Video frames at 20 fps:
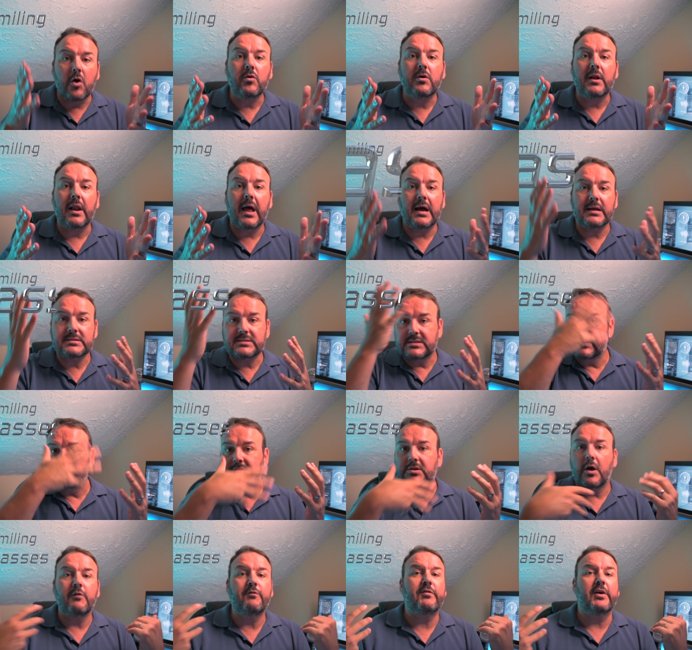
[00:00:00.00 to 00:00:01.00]
glasses,
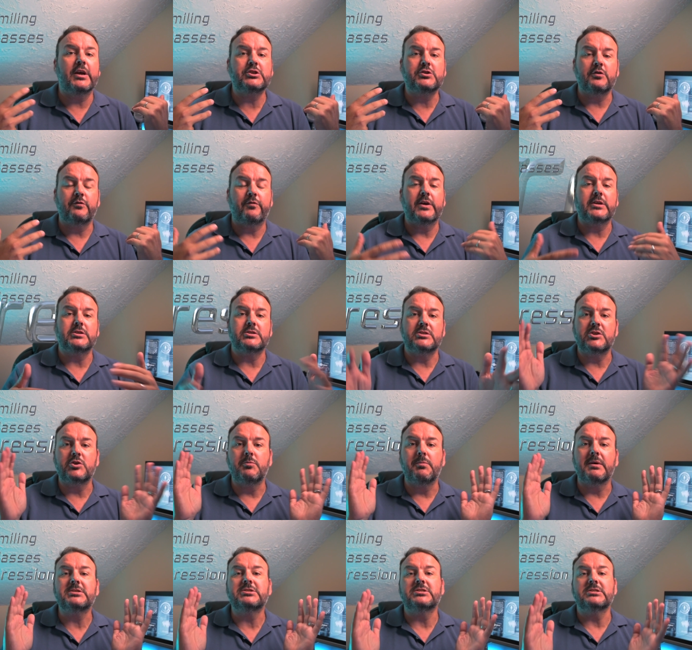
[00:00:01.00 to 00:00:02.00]
no facial features. You
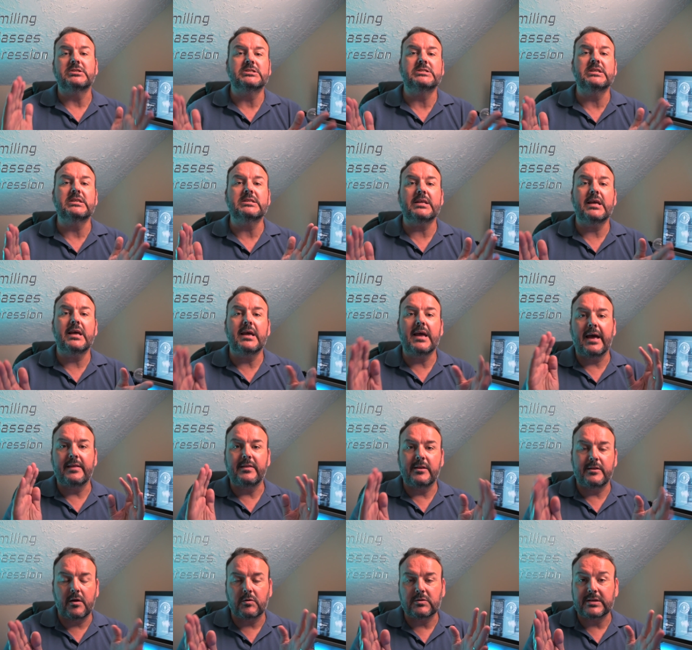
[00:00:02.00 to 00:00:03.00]
must just sit there, and
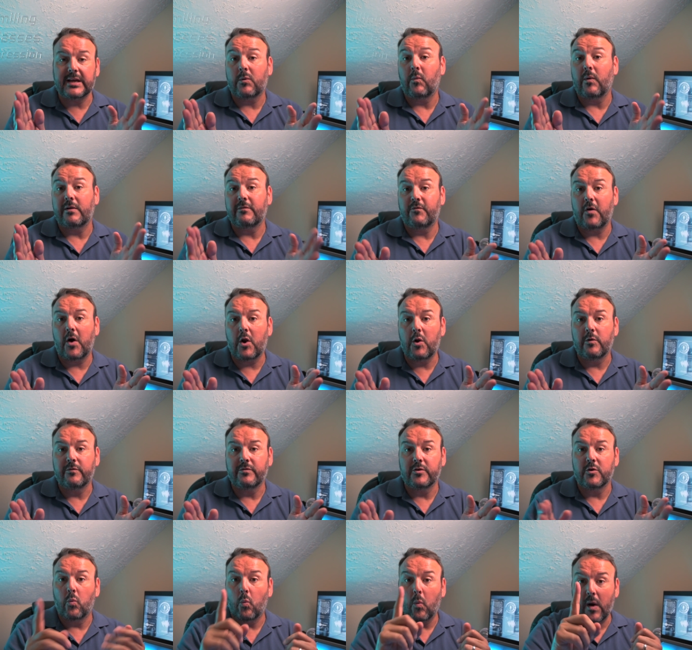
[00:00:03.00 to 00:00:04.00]
then they'll take one photo of
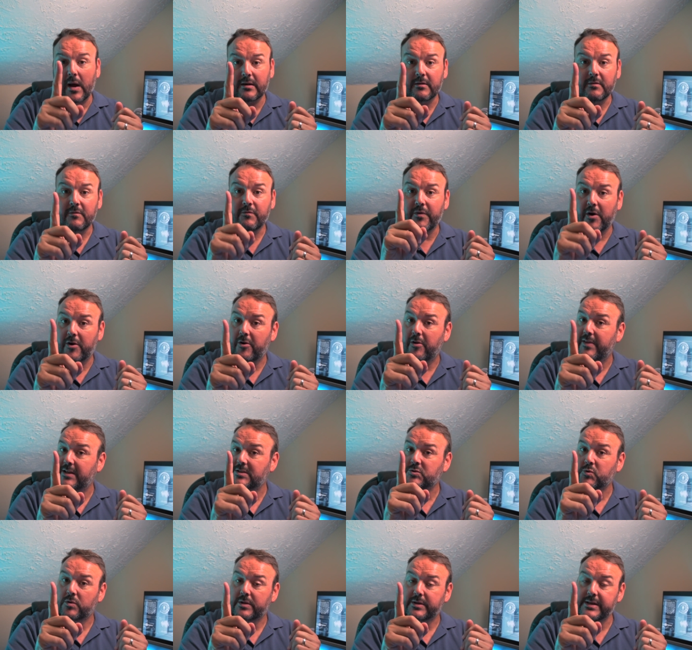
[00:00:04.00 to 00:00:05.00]
you. One photo, that's
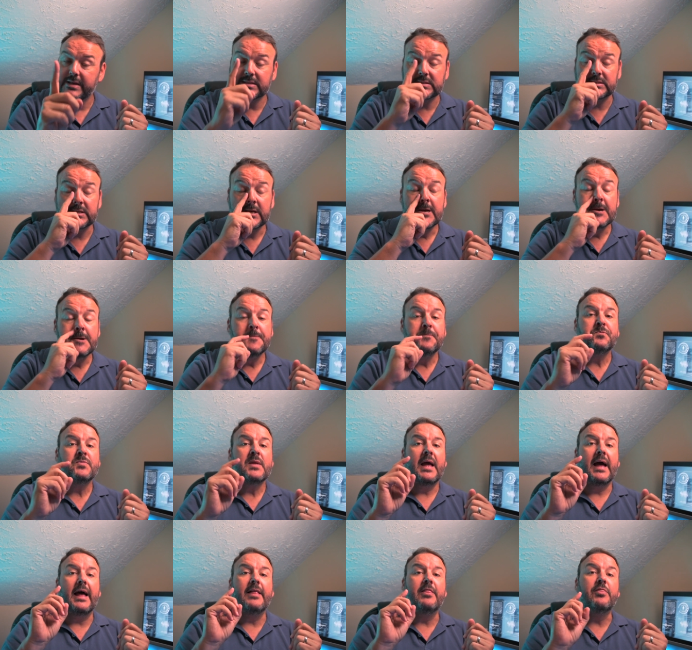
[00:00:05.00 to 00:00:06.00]
all it is.
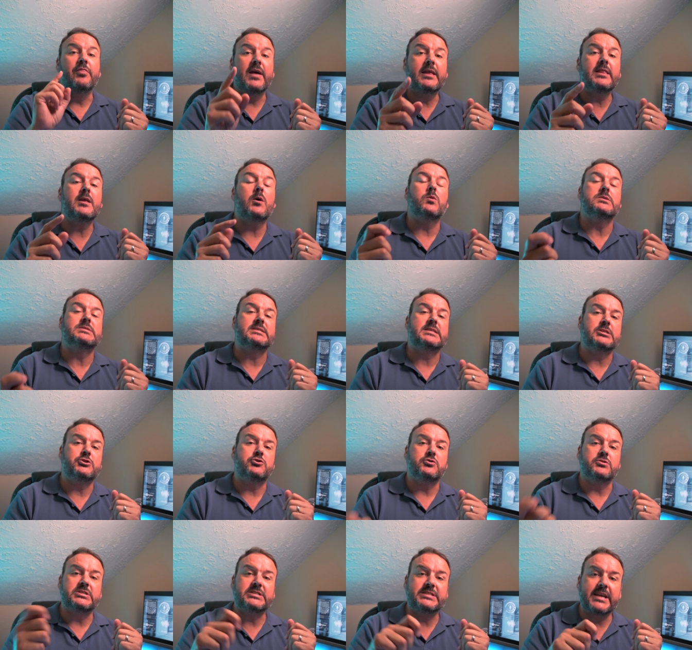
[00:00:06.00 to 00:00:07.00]
And then they will get
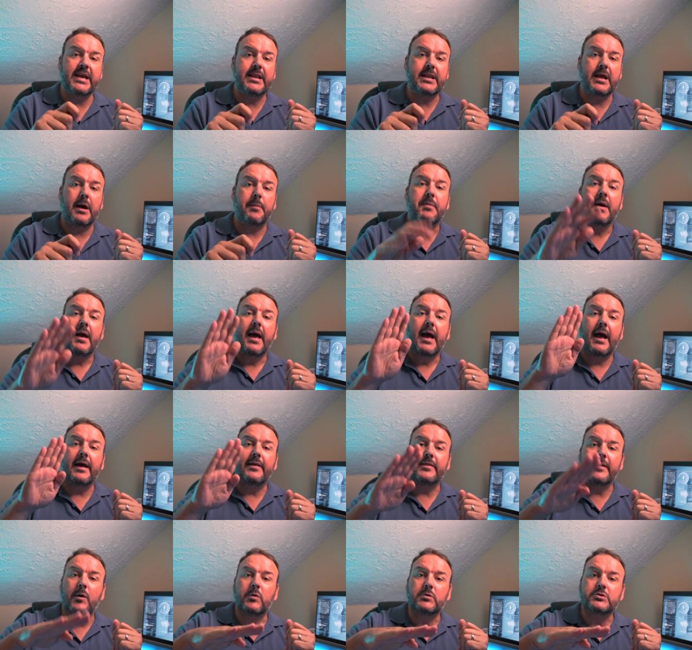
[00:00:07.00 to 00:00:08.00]
you to stand up, and
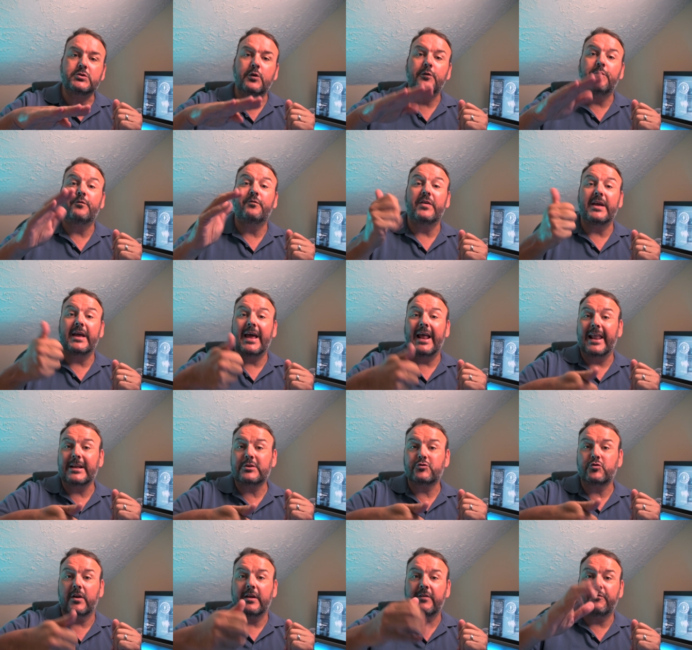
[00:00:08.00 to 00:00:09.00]
they will do
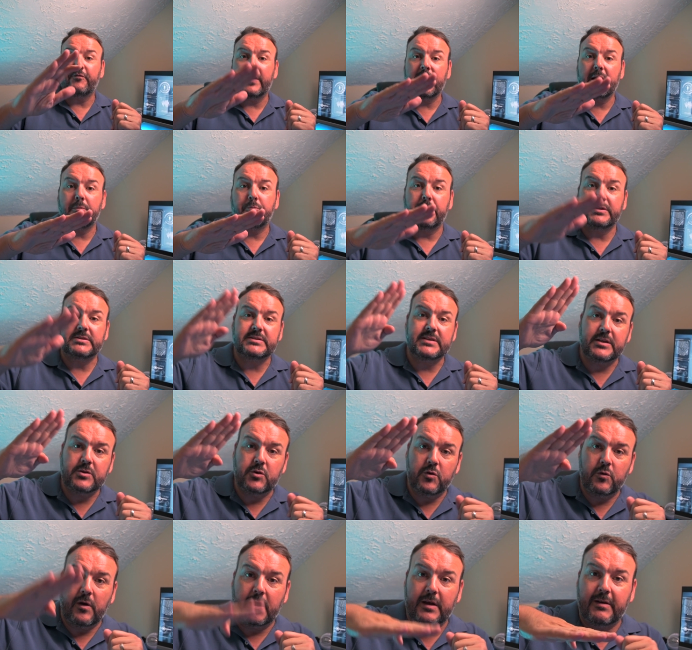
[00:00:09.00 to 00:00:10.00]
electronic fingerprints. They
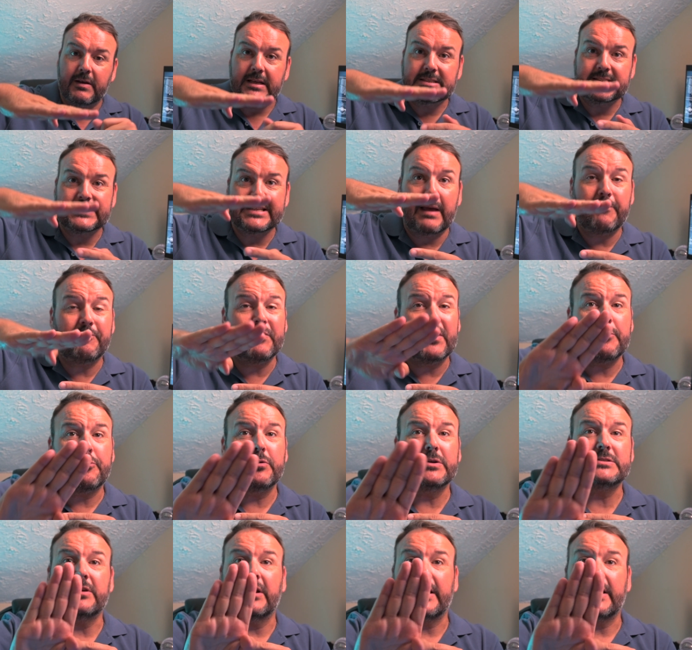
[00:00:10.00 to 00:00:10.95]
do a slap fingerprints, like